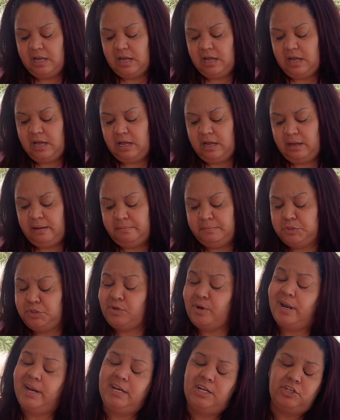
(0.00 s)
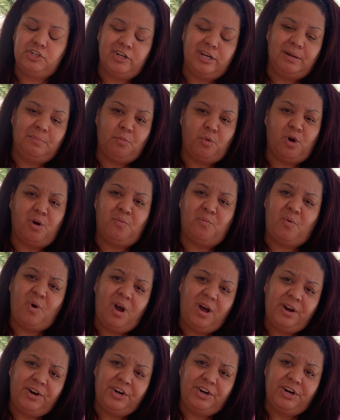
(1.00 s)
trying to drink more
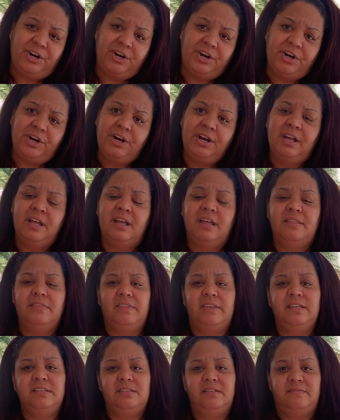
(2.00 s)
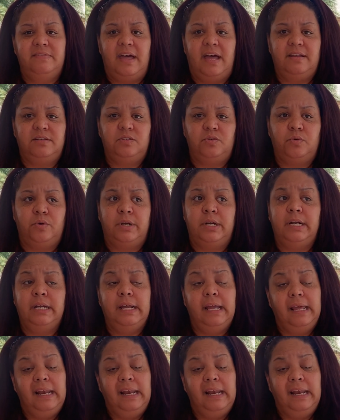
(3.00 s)
water, things of that sort.